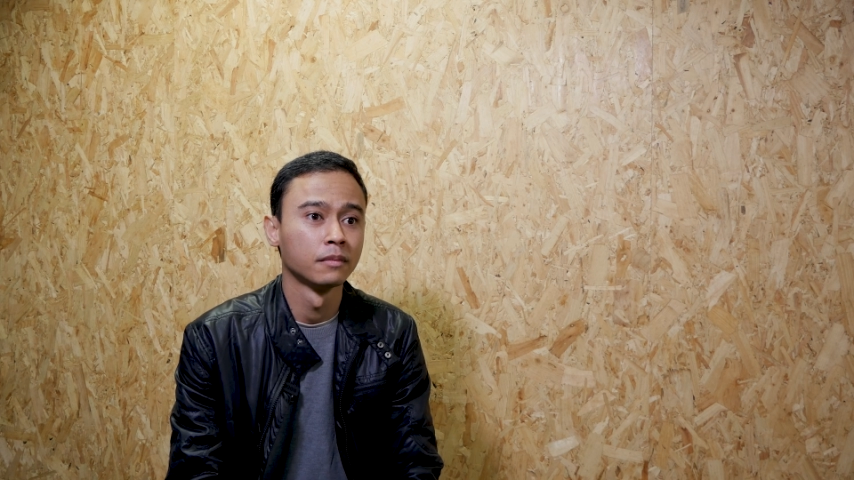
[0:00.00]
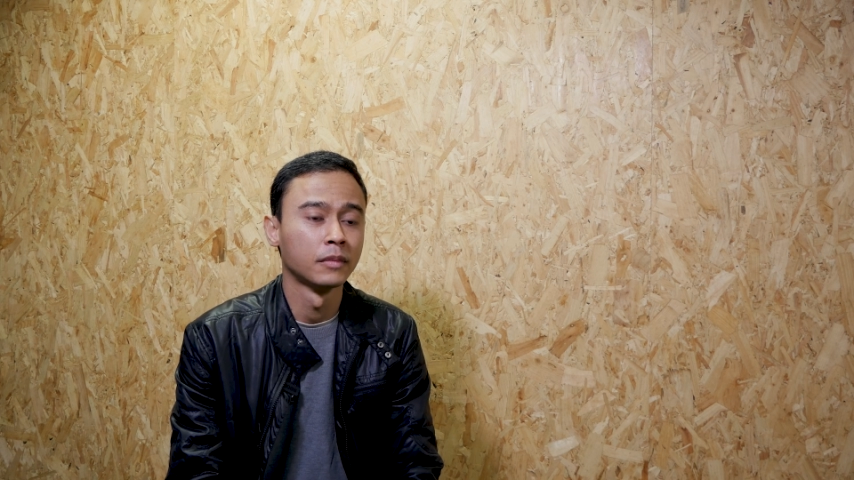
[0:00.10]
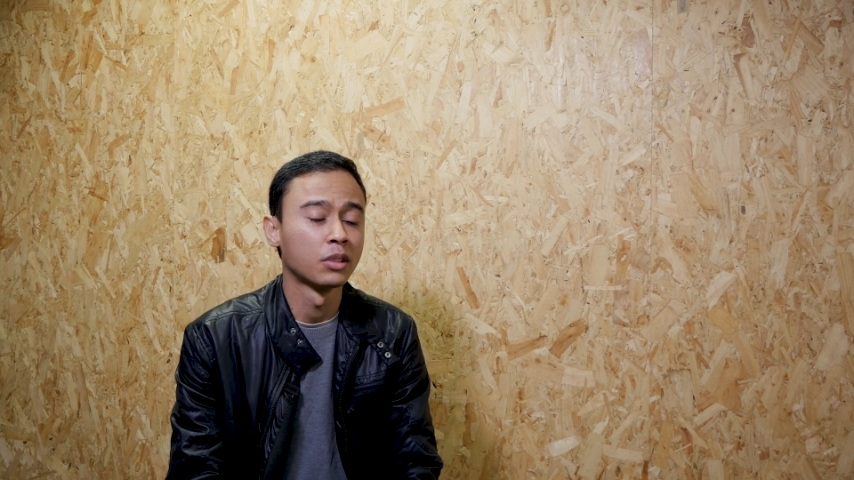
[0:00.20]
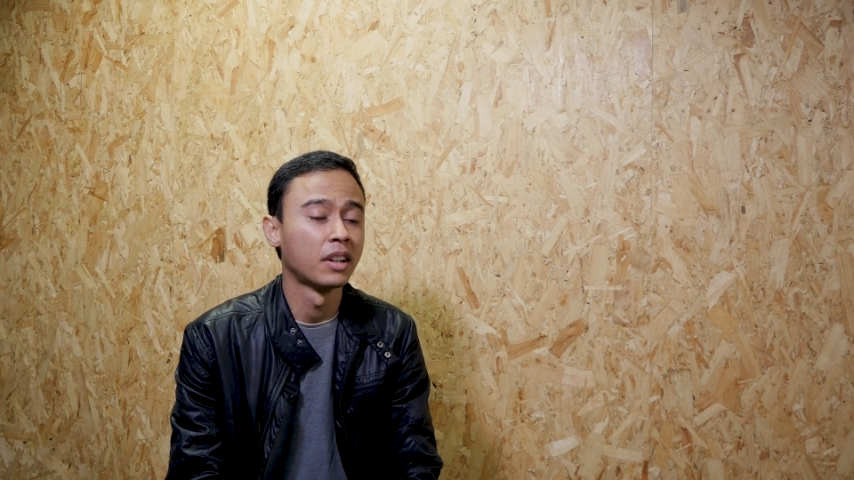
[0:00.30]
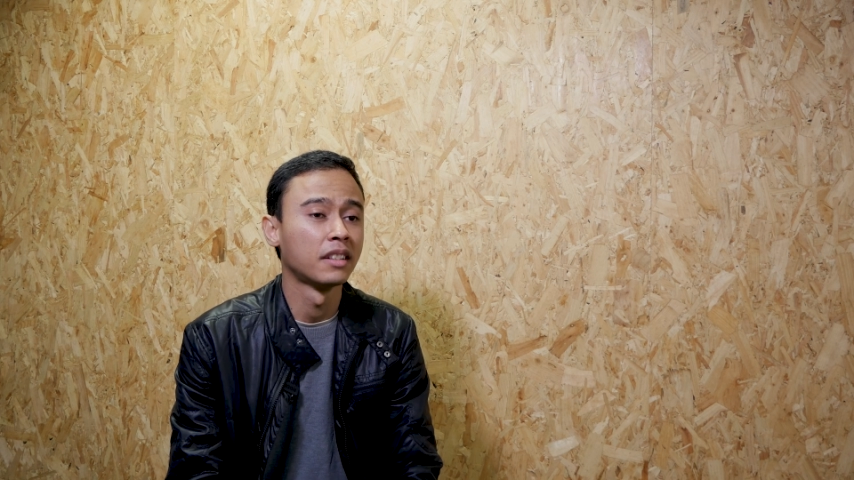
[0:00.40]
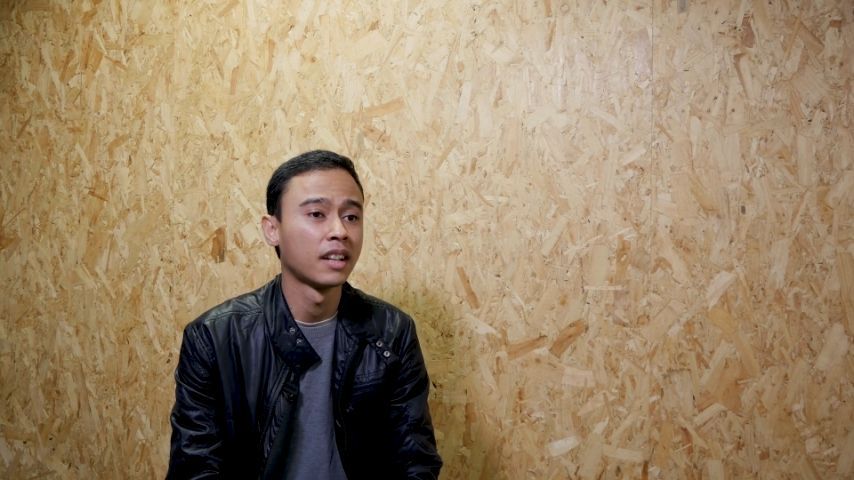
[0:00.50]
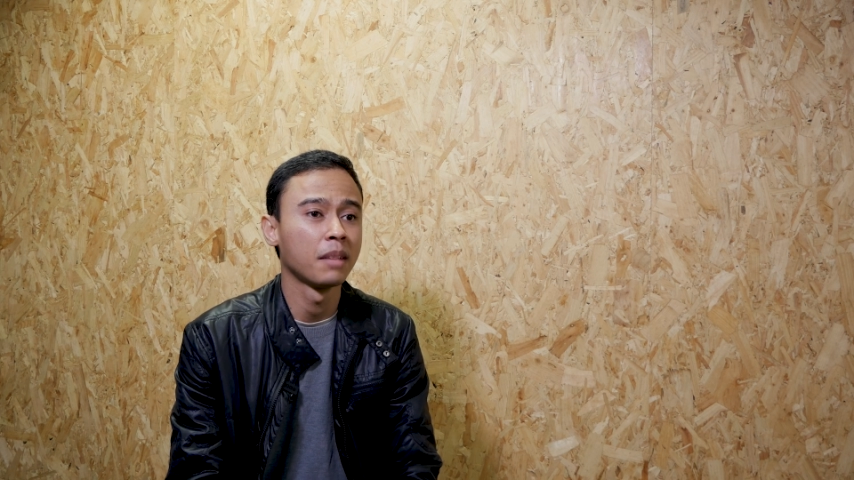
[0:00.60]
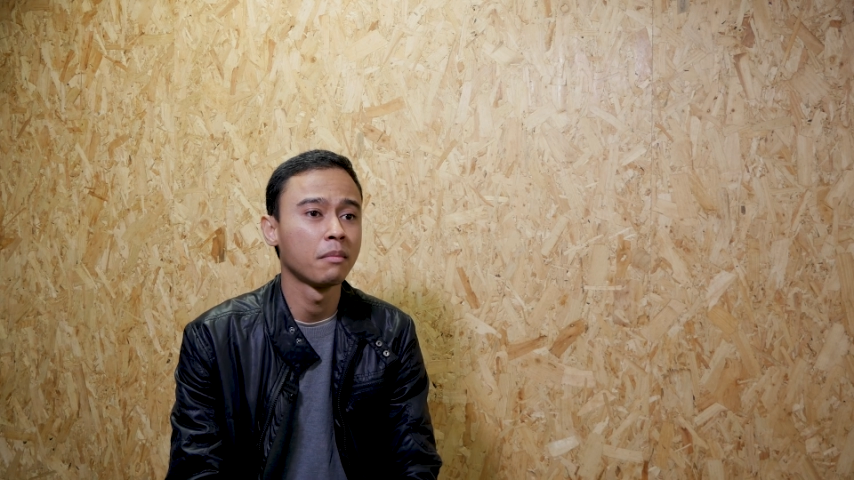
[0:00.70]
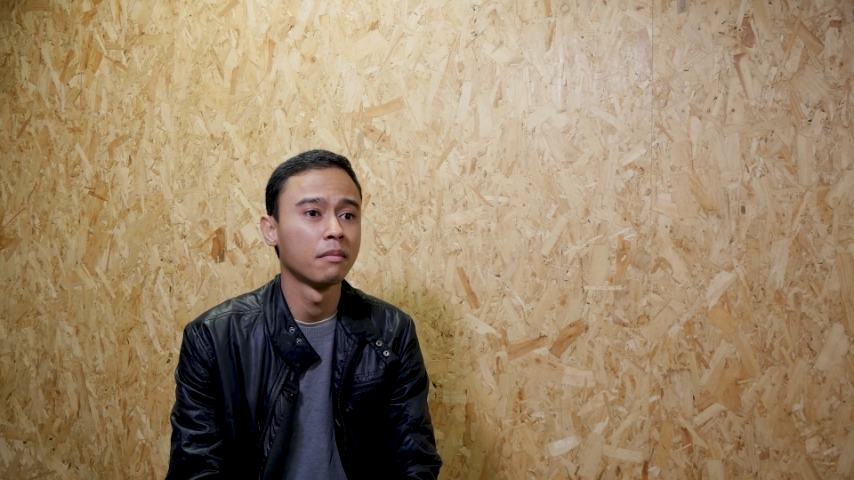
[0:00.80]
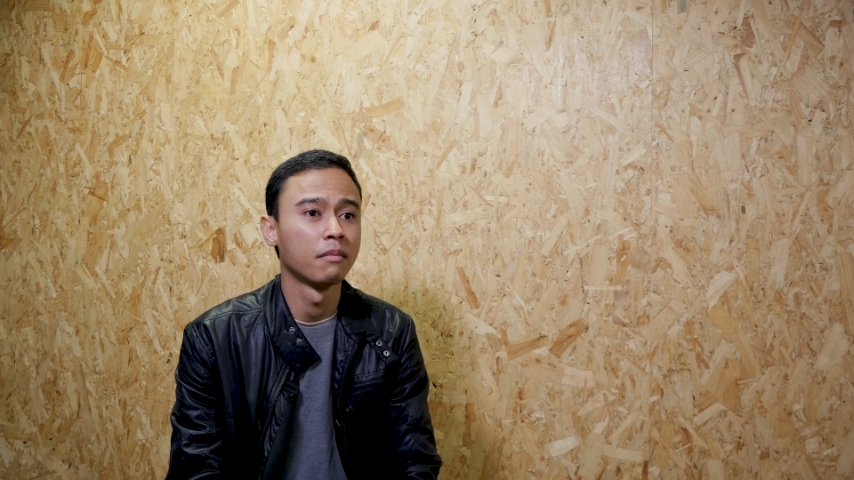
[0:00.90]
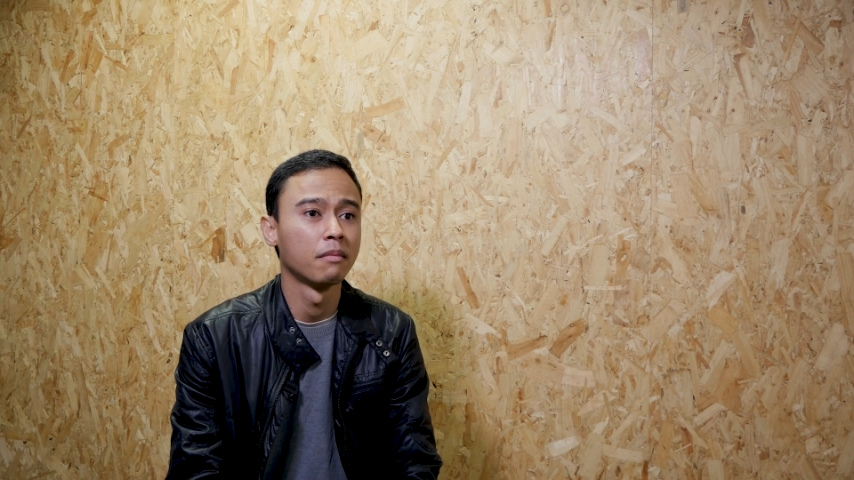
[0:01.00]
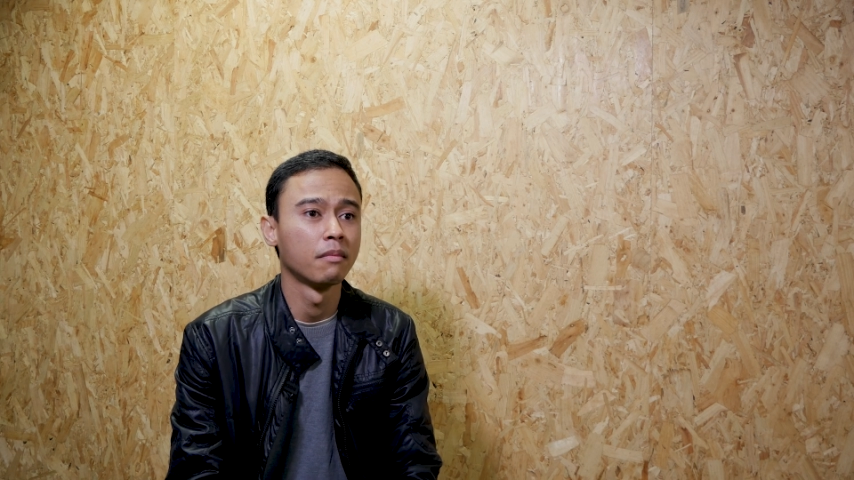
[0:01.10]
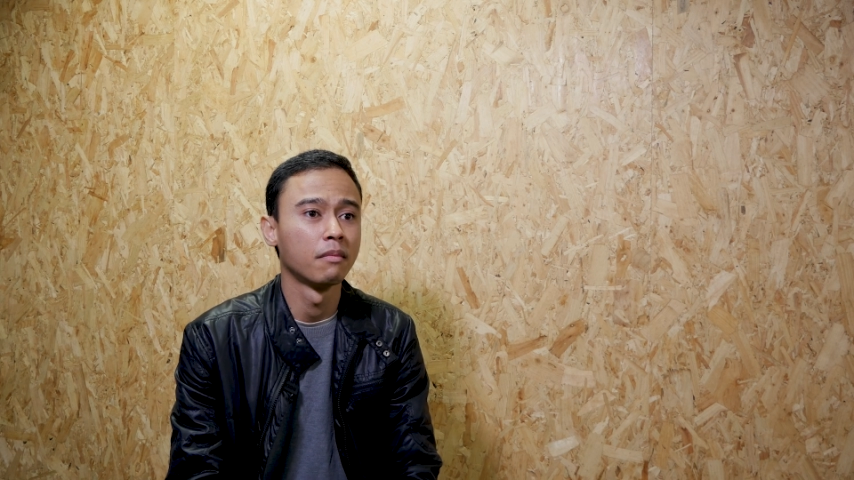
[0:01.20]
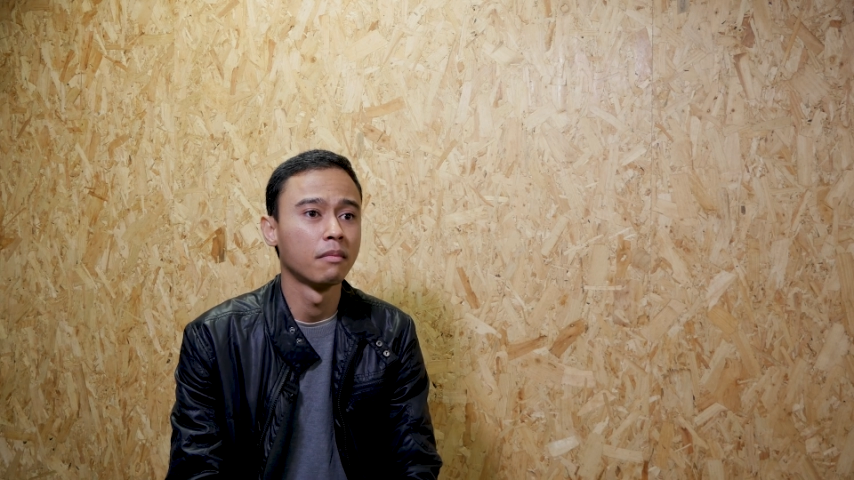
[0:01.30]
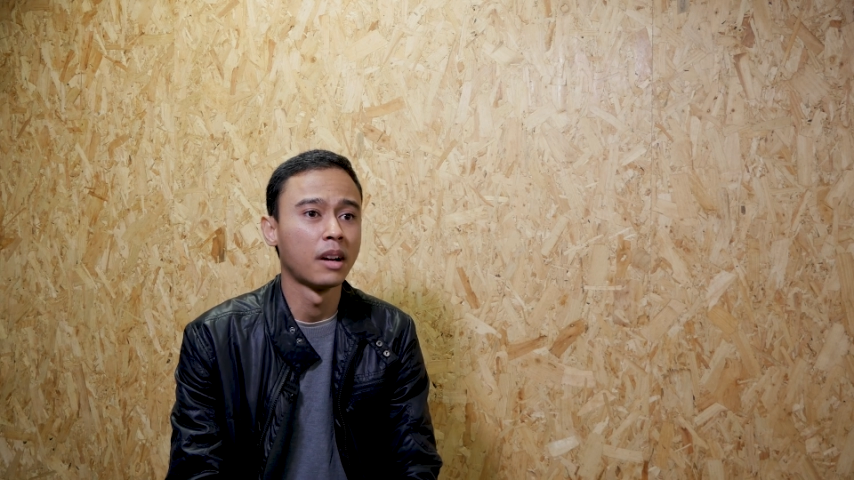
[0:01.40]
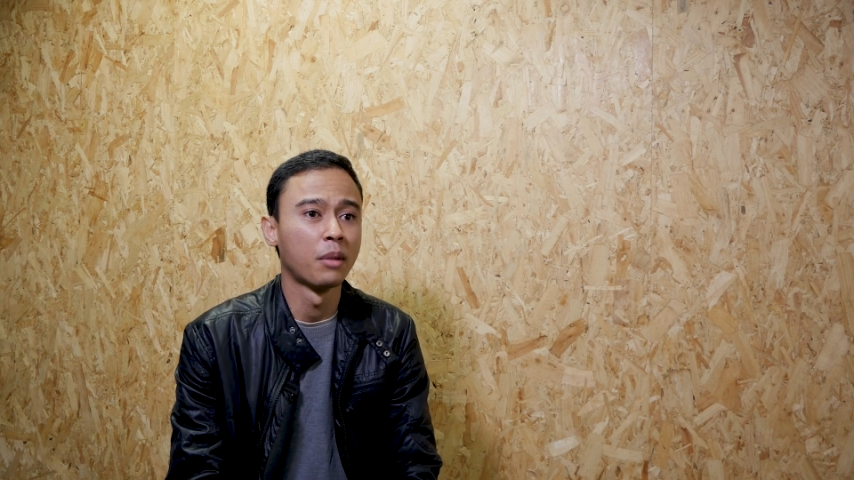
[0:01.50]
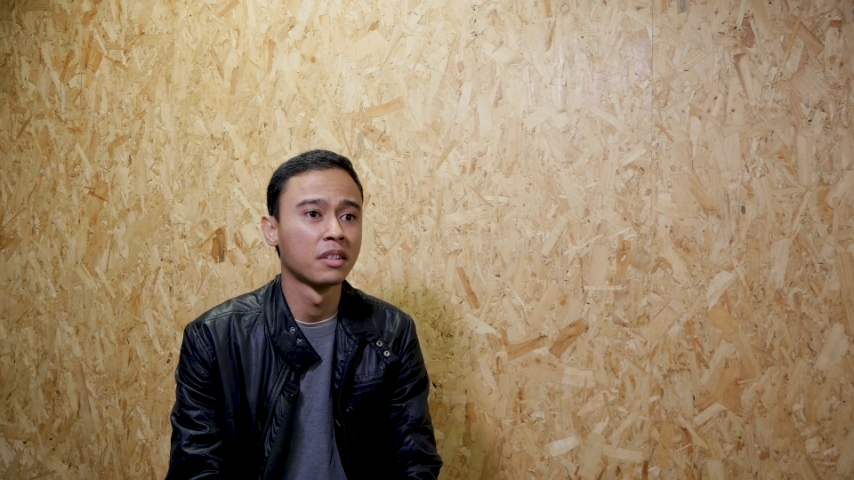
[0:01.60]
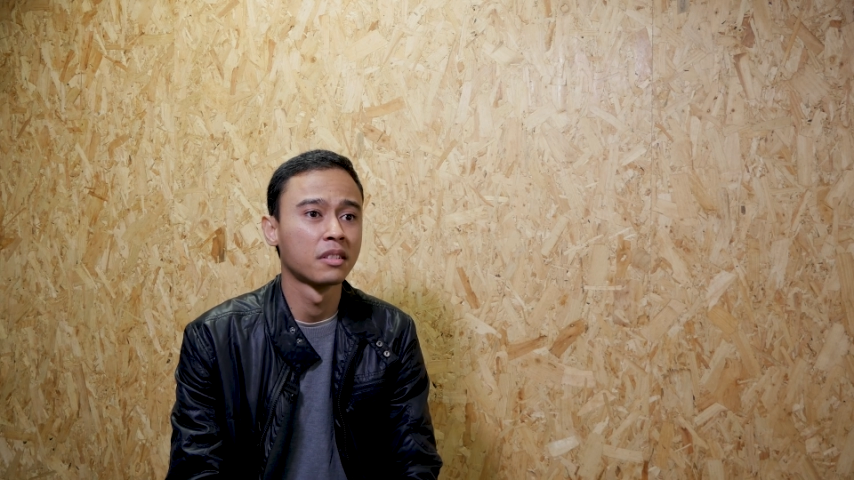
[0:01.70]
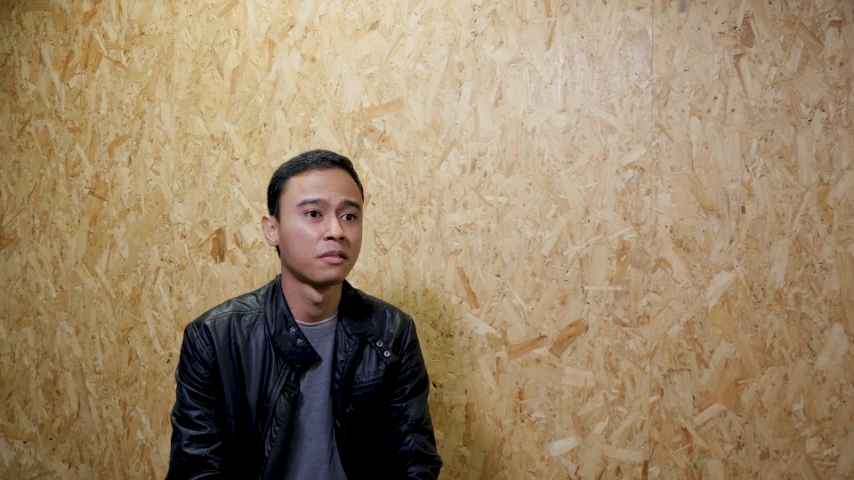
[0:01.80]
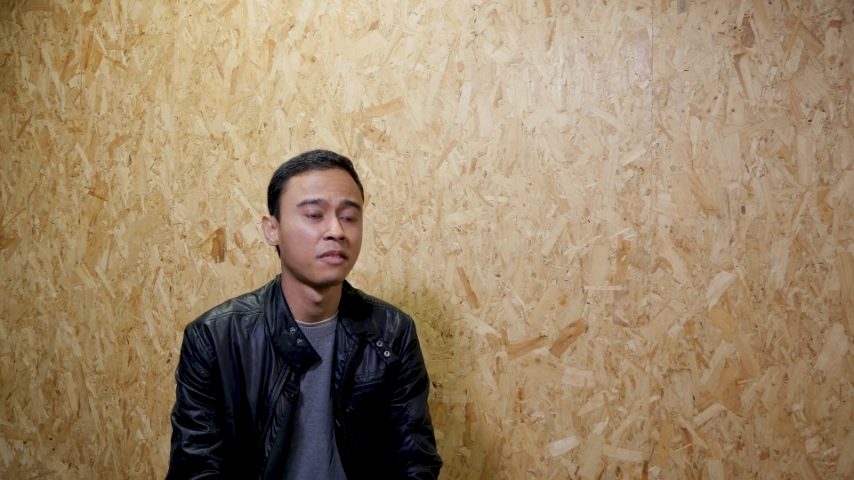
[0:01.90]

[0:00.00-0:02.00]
And so at the time, I was